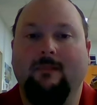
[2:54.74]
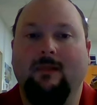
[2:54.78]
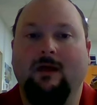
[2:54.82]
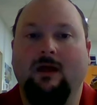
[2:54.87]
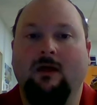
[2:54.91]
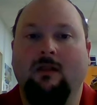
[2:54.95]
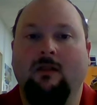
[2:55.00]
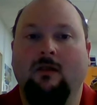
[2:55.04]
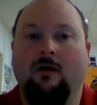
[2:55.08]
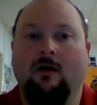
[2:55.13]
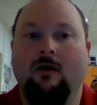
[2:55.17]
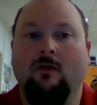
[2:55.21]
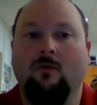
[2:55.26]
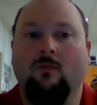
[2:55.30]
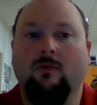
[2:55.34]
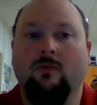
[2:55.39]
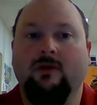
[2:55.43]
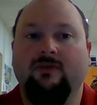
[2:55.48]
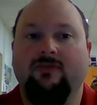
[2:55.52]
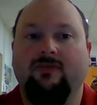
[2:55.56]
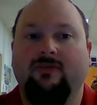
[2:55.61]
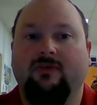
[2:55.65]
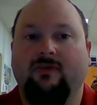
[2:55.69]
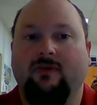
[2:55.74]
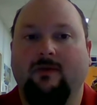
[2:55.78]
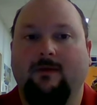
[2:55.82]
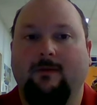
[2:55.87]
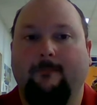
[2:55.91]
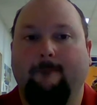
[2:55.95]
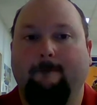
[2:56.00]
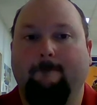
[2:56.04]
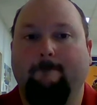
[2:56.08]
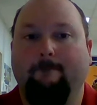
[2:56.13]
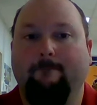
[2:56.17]
Along with
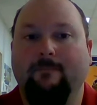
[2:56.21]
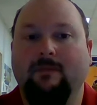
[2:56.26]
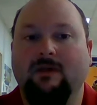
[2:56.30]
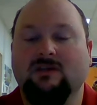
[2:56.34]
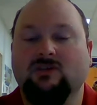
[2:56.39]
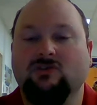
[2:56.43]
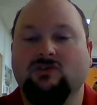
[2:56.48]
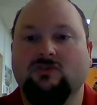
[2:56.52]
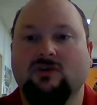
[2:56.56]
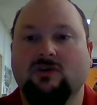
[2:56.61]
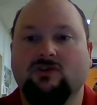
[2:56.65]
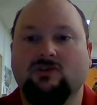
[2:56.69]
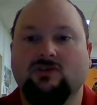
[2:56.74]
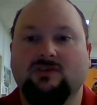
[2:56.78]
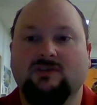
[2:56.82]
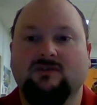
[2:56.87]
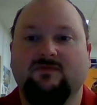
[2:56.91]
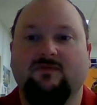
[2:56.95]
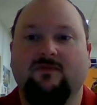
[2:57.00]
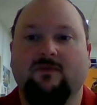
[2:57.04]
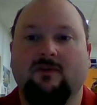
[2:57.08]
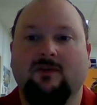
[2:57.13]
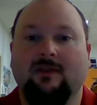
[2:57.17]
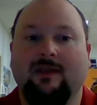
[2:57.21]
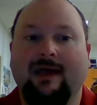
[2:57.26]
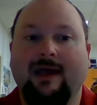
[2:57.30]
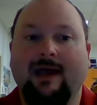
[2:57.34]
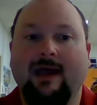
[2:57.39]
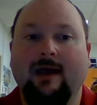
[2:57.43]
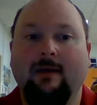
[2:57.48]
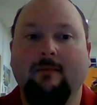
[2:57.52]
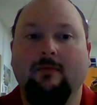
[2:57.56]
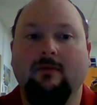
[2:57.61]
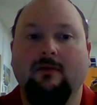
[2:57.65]
the instructions for the
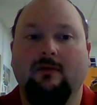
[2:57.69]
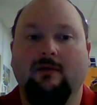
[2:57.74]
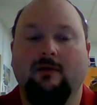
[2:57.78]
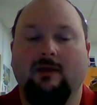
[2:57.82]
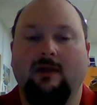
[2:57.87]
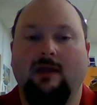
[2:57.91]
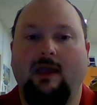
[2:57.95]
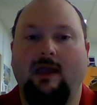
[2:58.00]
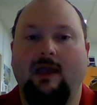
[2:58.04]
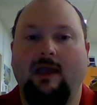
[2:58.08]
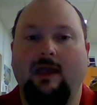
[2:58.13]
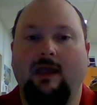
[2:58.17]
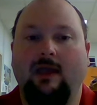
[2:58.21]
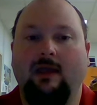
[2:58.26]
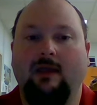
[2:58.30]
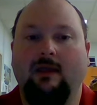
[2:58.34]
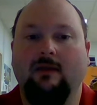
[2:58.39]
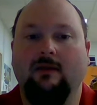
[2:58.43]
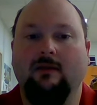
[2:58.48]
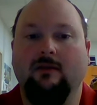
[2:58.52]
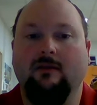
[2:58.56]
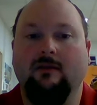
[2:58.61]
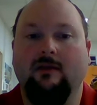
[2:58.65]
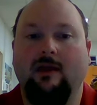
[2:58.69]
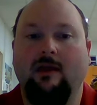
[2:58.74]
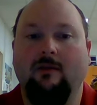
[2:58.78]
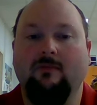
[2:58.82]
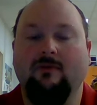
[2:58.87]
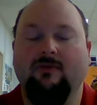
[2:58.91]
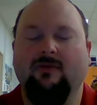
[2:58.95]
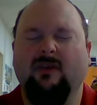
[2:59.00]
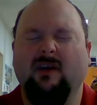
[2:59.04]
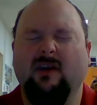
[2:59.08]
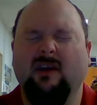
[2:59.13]
lab and
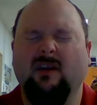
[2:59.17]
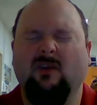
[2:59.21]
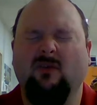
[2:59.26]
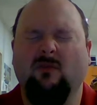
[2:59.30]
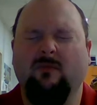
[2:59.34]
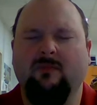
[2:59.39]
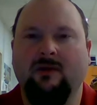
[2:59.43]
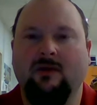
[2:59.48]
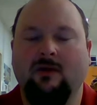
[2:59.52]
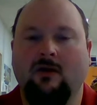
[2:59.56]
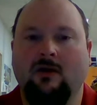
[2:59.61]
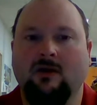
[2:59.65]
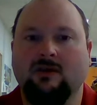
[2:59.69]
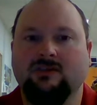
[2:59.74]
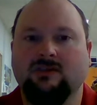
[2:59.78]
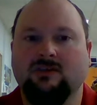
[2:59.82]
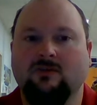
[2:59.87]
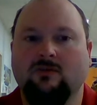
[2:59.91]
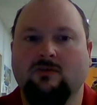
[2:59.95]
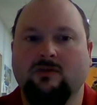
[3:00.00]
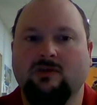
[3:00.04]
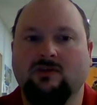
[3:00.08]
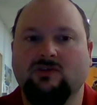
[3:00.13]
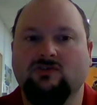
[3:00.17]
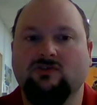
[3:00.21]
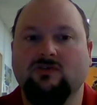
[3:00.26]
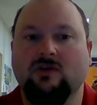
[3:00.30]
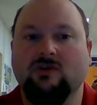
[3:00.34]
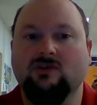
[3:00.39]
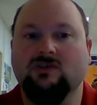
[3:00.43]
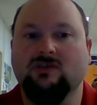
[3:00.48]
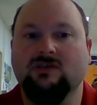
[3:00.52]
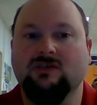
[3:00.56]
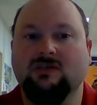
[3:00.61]
everything, there will be also
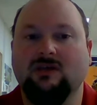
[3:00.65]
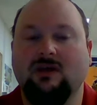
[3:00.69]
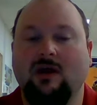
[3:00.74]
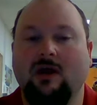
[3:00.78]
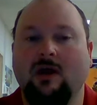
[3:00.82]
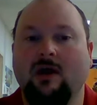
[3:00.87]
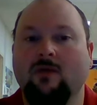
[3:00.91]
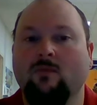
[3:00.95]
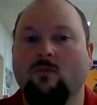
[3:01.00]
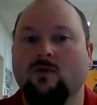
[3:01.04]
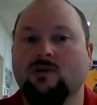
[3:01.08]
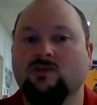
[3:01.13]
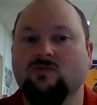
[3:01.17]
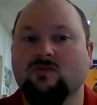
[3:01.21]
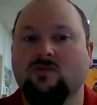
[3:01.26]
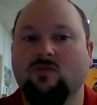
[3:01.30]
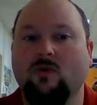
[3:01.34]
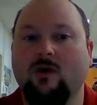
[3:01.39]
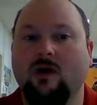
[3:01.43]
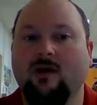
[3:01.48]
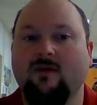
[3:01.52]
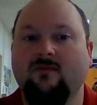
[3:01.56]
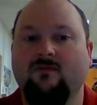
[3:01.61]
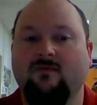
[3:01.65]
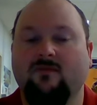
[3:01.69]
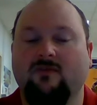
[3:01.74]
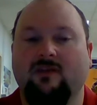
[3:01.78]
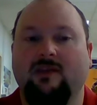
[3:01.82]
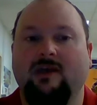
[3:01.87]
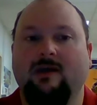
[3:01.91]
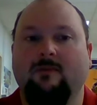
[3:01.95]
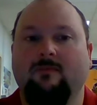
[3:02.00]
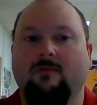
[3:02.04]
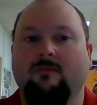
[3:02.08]
instructions on what's required for
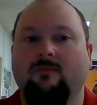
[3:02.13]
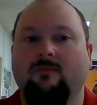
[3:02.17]
the lab